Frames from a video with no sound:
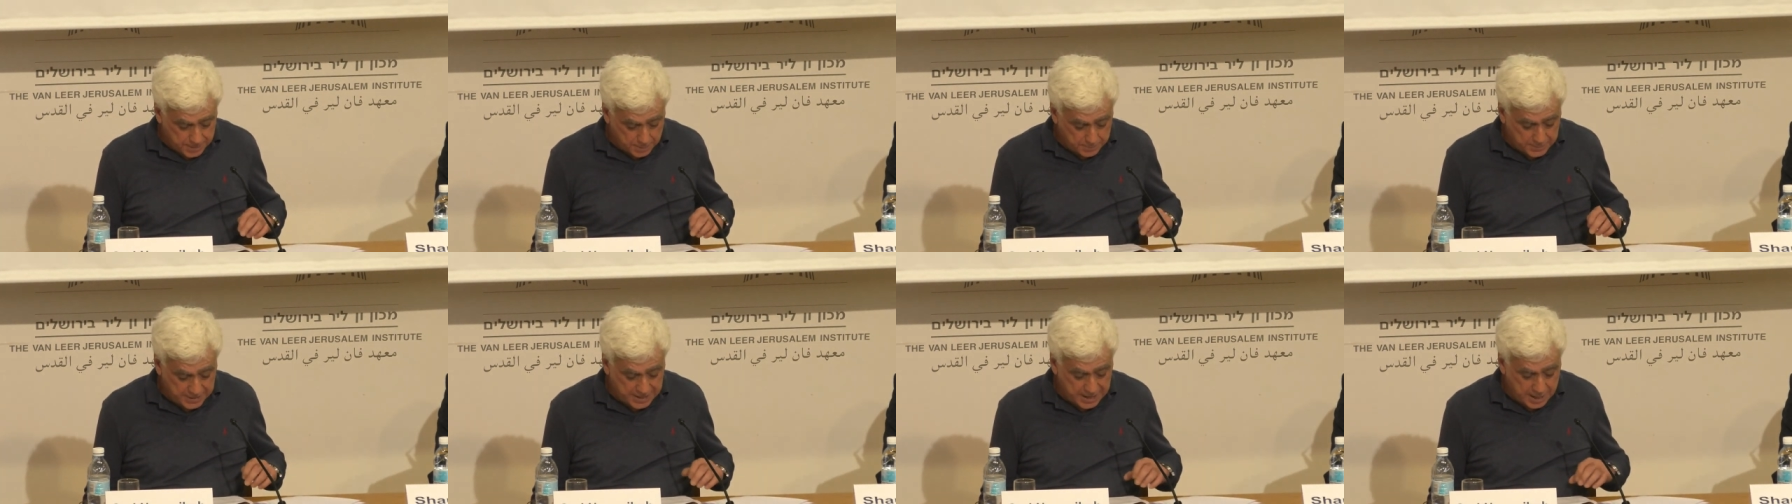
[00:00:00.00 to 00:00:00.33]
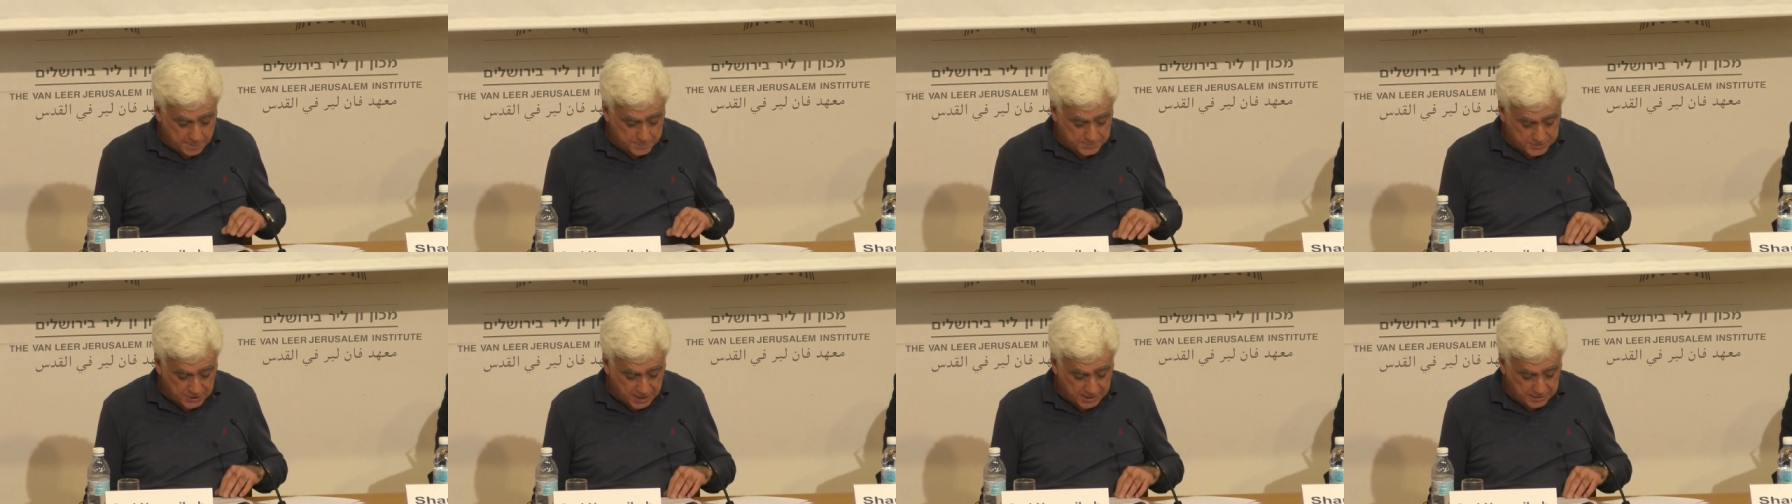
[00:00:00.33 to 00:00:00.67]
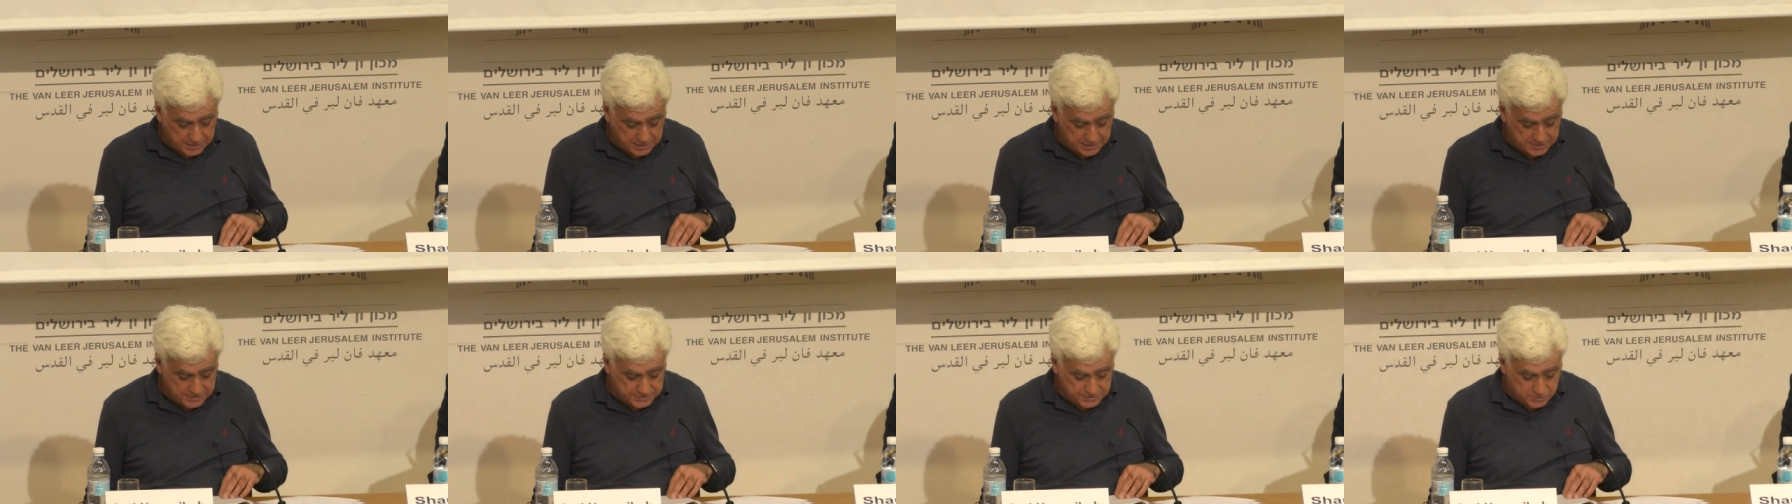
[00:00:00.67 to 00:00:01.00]
perhaps
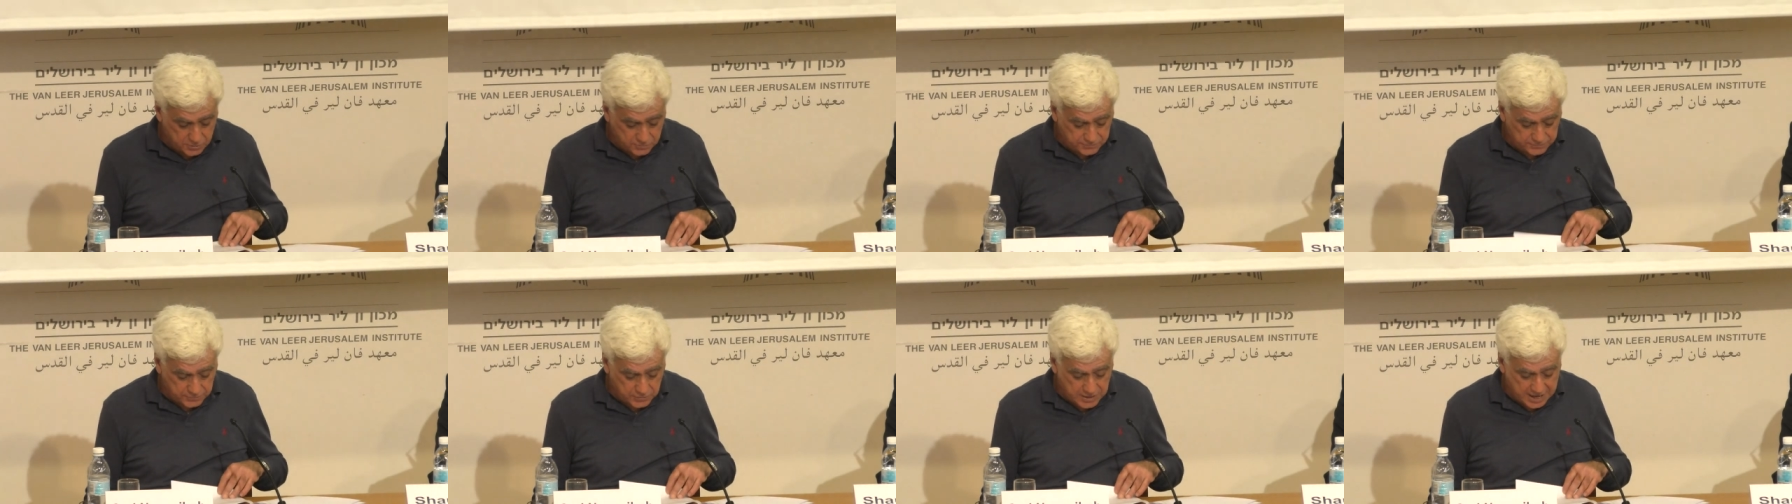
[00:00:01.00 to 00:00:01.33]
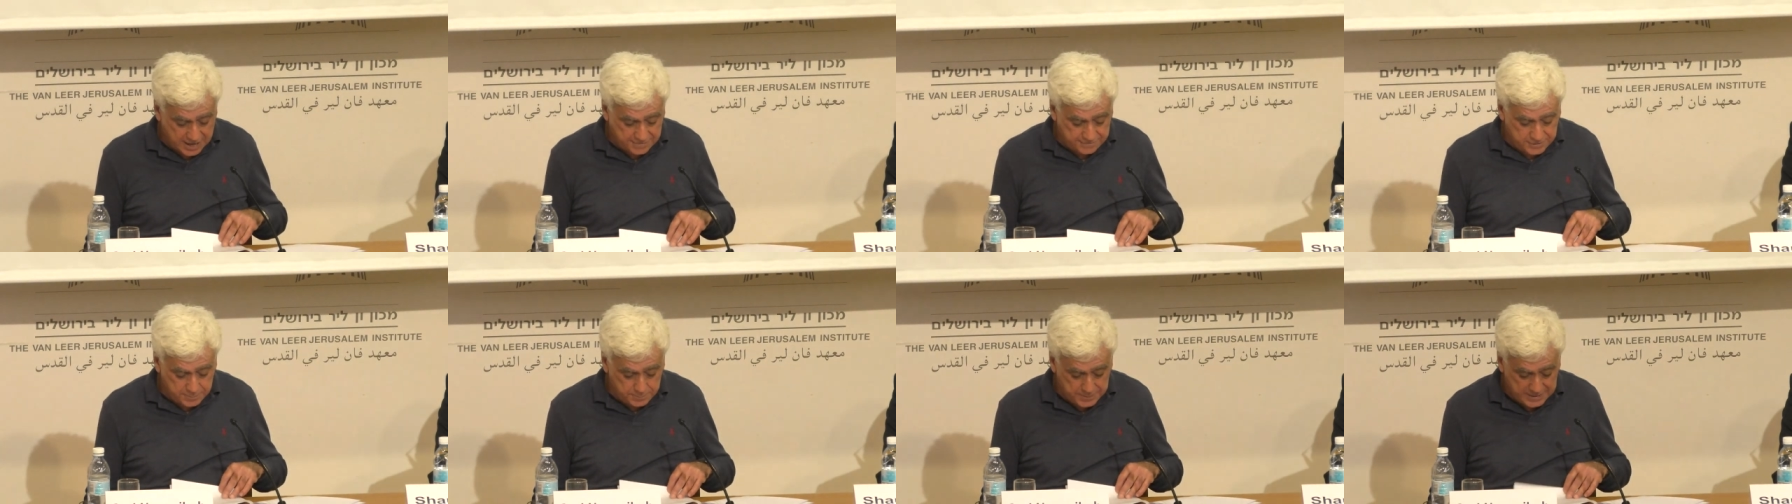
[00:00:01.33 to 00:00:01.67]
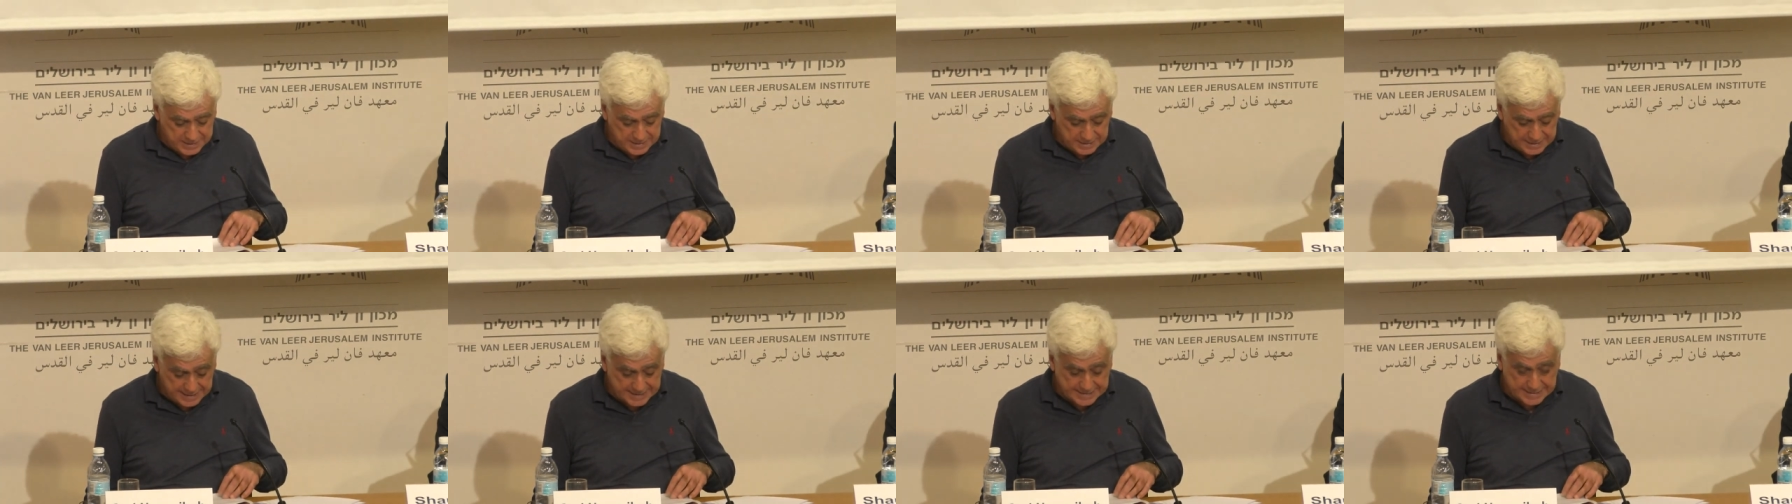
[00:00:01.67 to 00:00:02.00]
rightly so, for having
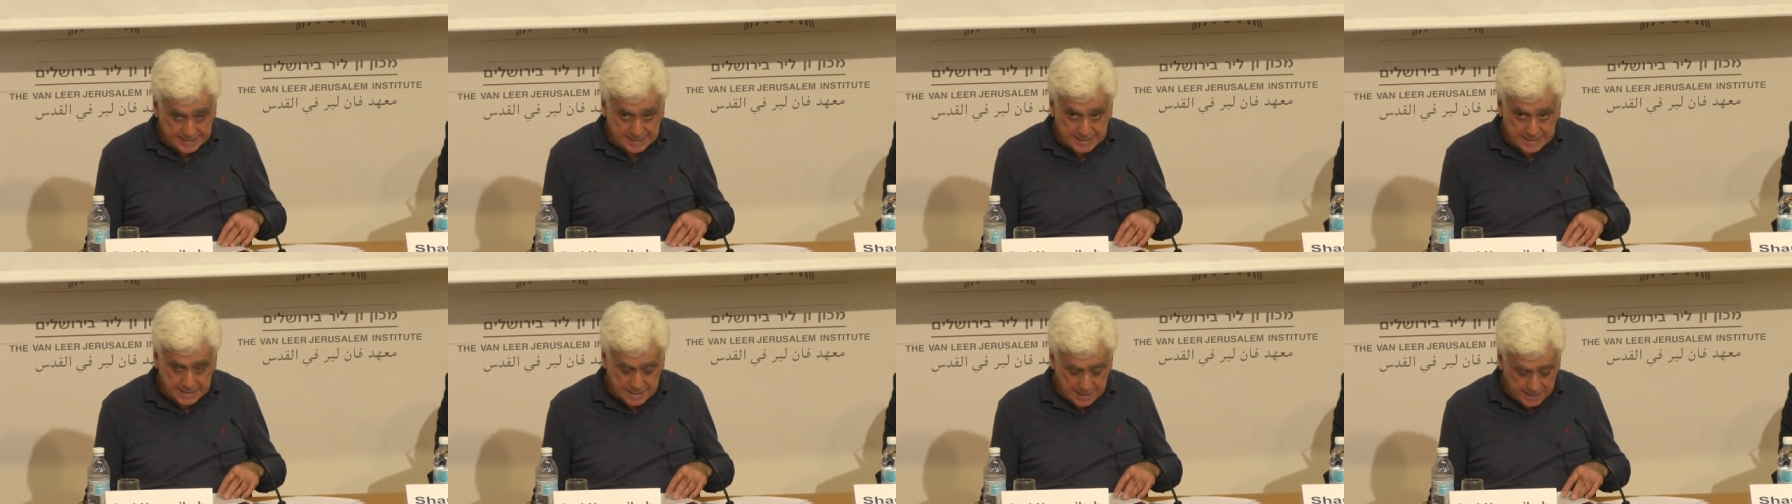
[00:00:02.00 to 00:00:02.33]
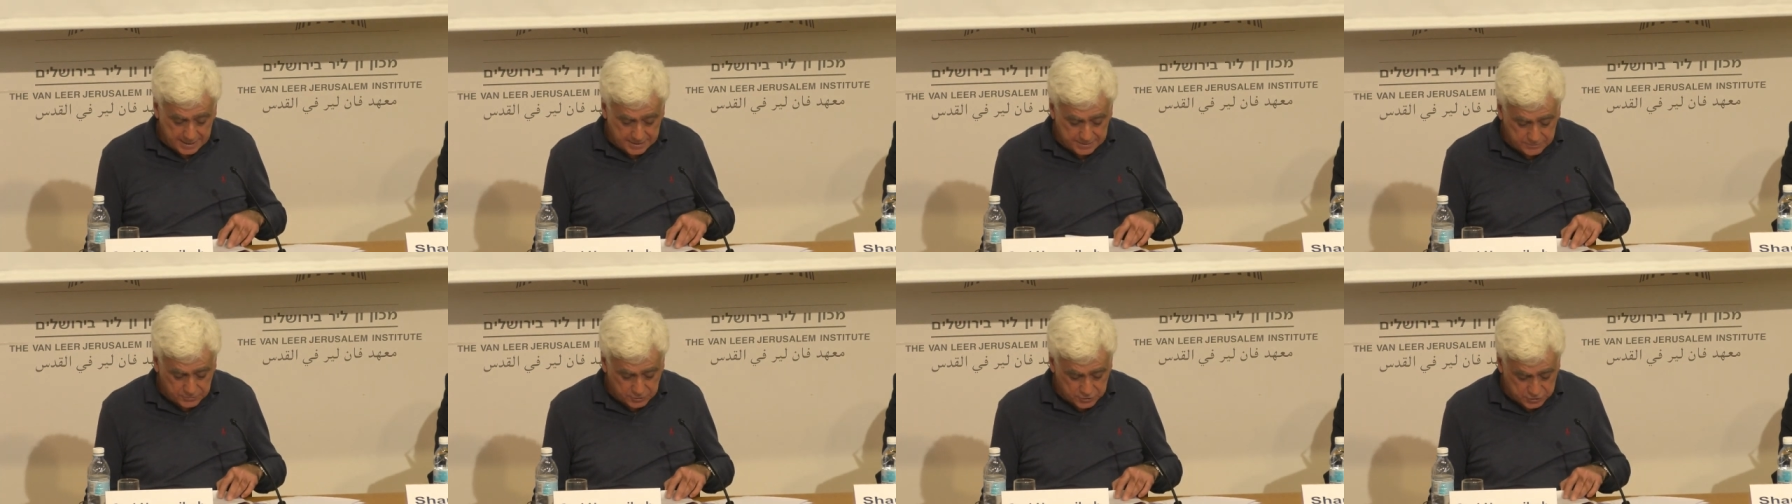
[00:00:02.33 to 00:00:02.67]
been disinclined